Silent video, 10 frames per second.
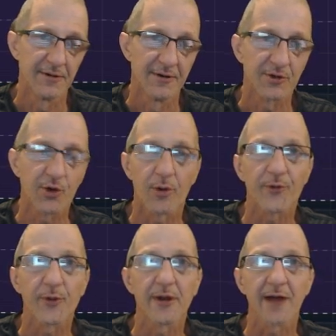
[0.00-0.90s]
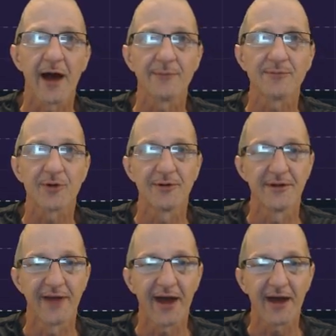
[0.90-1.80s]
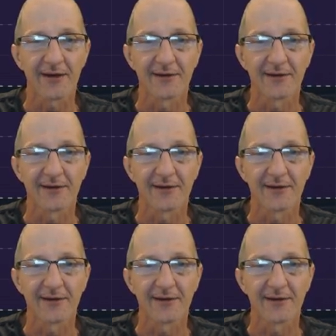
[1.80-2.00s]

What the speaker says: 2 or 3 times during the day,